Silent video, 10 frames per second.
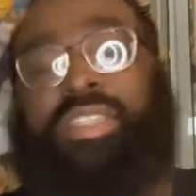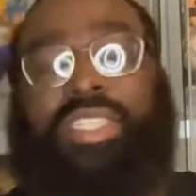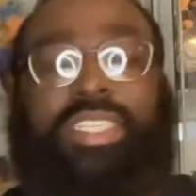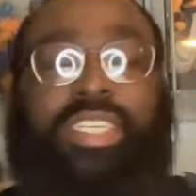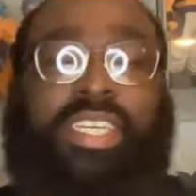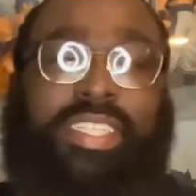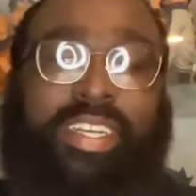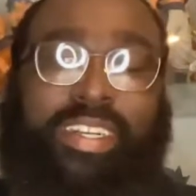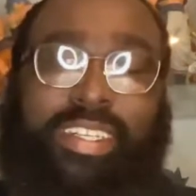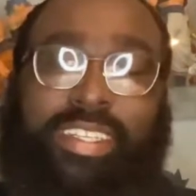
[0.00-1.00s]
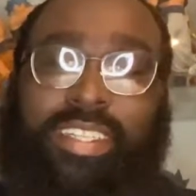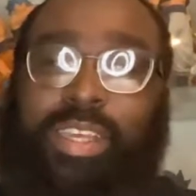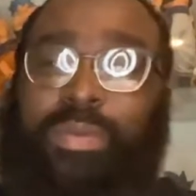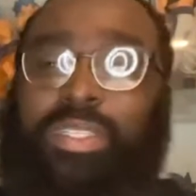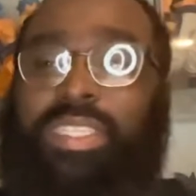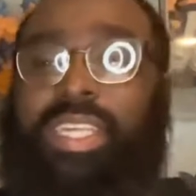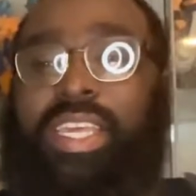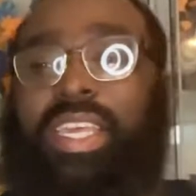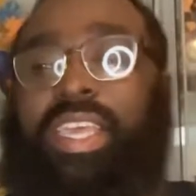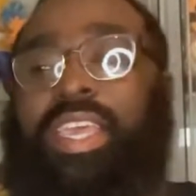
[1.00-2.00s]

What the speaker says: GT series. He was the